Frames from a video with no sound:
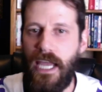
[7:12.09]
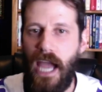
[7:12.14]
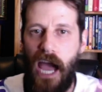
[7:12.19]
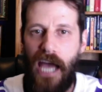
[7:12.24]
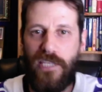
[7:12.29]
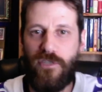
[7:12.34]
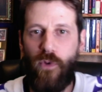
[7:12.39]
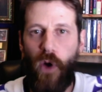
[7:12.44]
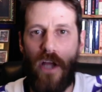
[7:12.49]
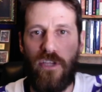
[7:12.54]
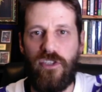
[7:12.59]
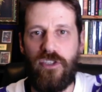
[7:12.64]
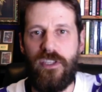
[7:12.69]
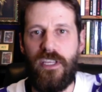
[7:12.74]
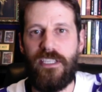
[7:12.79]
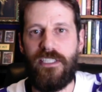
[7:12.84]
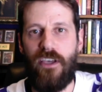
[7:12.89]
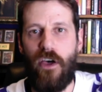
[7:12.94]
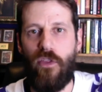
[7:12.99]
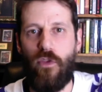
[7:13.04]
Guys watching
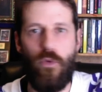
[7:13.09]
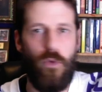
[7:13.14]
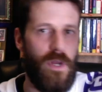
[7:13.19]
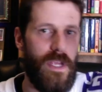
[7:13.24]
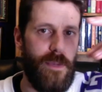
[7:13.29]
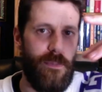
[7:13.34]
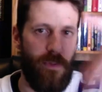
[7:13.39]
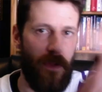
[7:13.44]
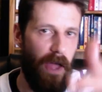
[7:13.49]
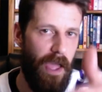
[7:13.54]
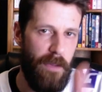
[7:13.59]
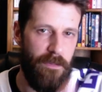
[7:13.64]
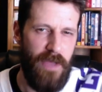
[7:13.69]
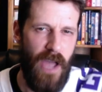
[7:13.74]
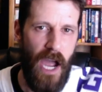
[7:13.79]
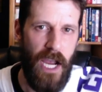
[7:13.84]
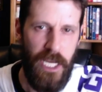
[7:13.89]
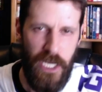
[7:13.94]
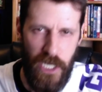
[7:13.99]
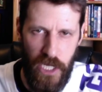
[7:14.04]
this on the replay, I'm
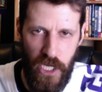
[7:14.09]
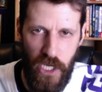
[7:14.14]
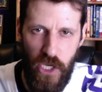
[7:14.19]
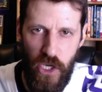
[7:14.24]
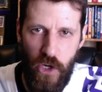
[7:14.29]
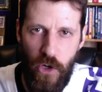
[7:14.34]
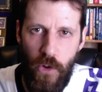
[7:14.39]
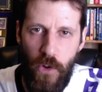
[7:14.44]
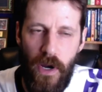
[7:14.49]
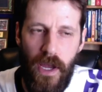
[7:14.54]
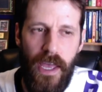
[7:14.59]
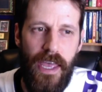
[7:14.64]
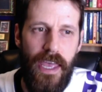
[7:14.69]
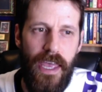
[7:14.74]
talking to you.